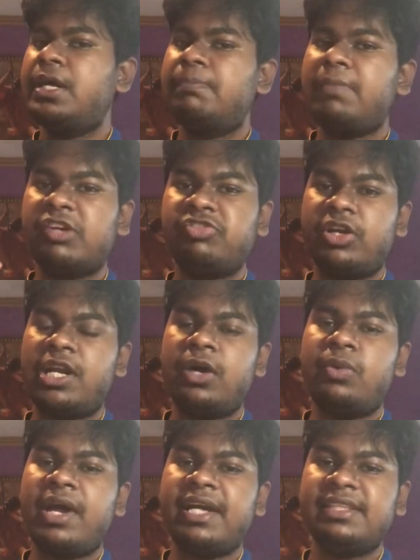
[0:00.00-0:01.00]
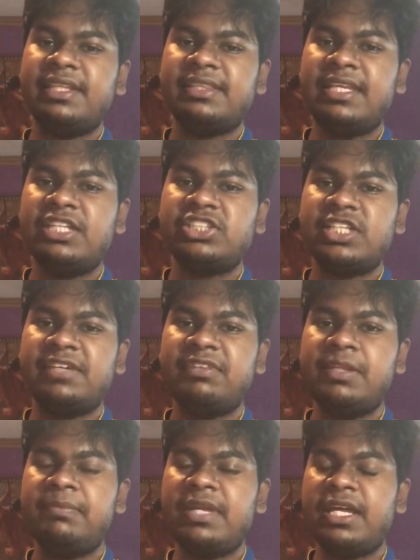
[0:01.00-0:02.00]
But for now, I think Theekshana
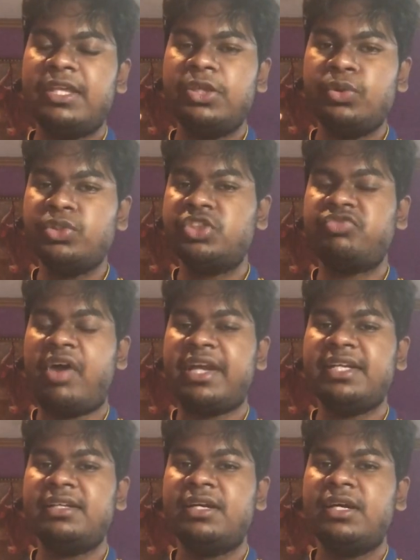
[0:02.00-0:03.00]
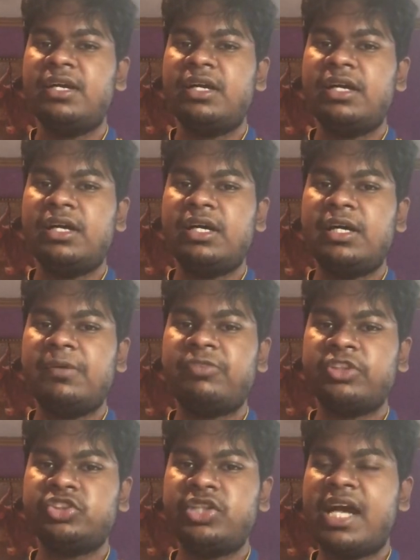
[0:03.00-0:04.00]
will be a huge find
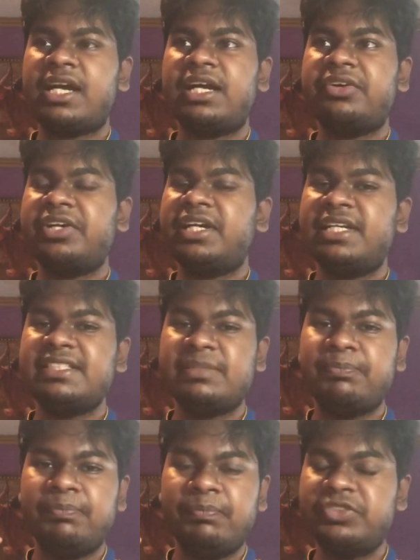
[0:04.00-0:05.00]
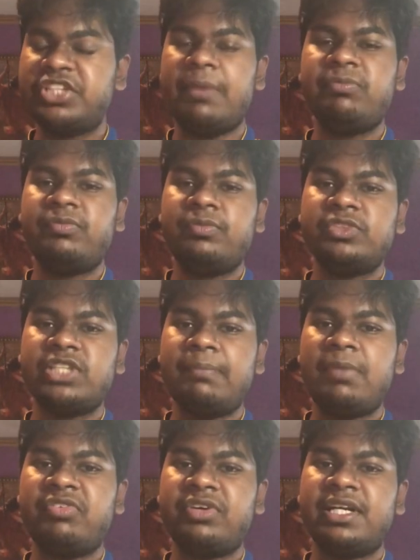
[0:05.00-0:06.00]
for Sri Lankan cricket. He's a
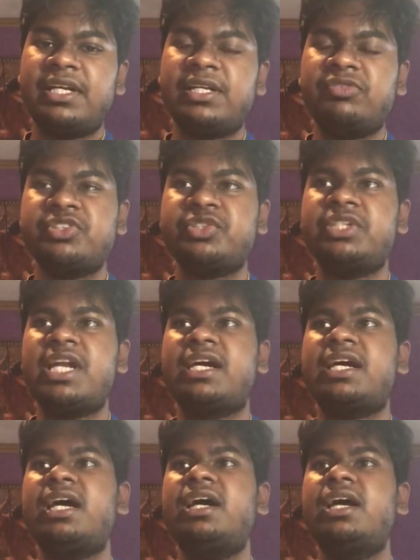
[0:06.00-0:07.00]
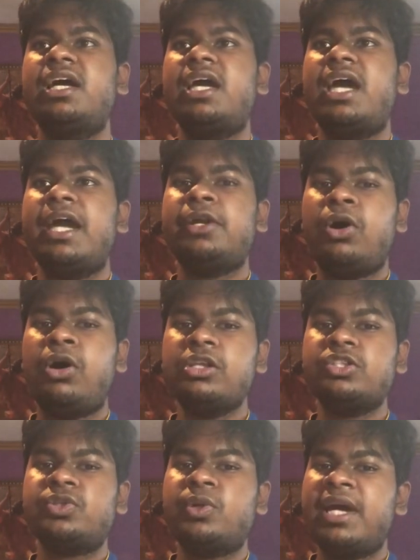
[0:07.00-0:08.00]
gem of a cricketer for Sri Lanka, and
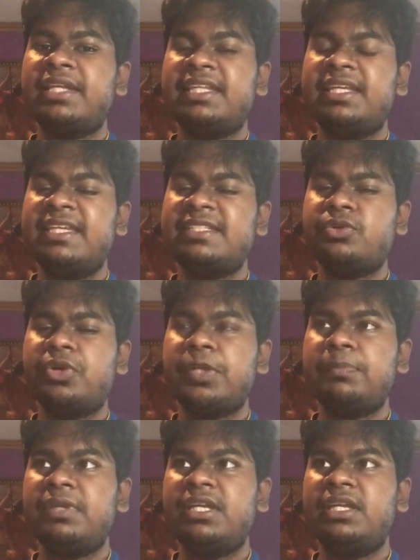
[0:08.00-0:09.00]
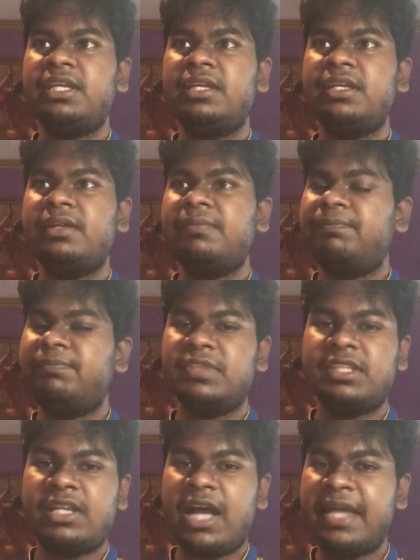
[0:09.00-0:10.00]
also I think he's going to be
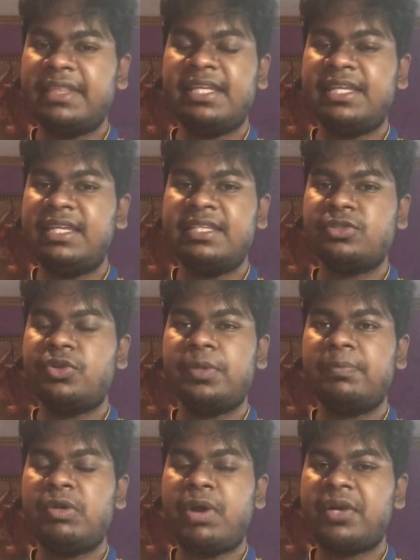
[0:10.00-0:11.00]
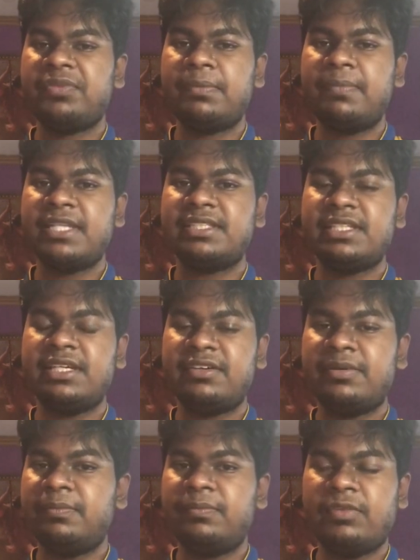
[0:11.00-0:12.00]
one of the best,
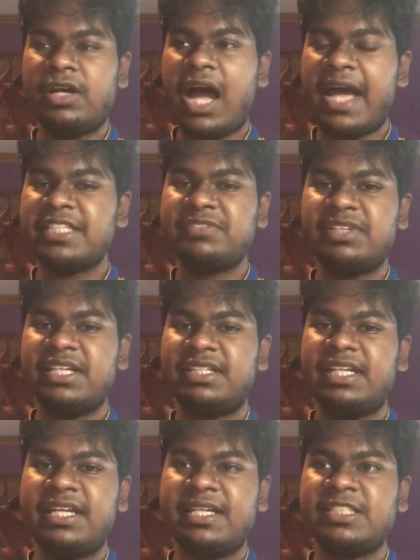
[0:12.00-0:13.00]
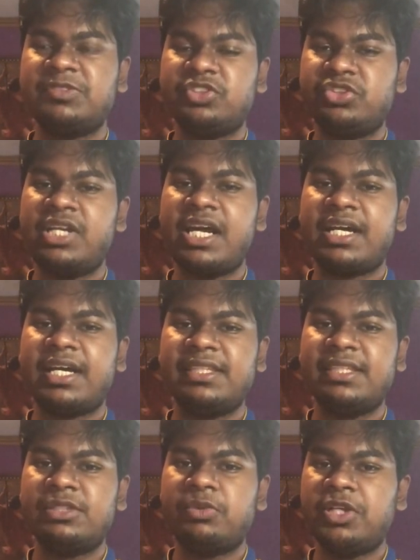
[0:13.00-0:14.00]
highest wicket takers for Sri Lanka
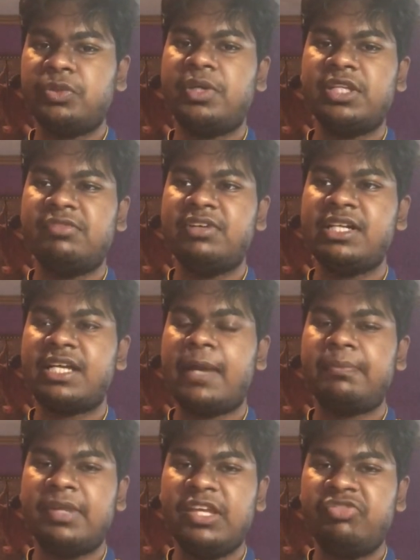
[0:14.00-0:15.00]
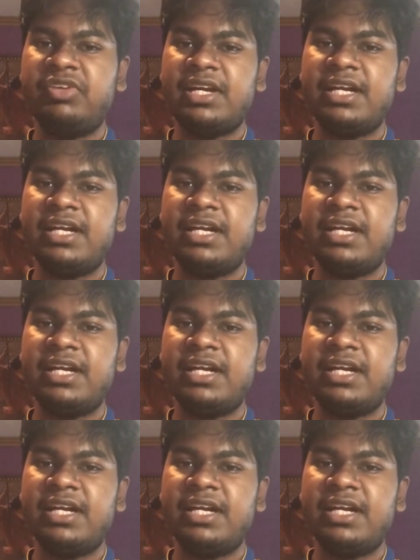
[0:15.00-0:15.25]
in the 2020 World Cup if he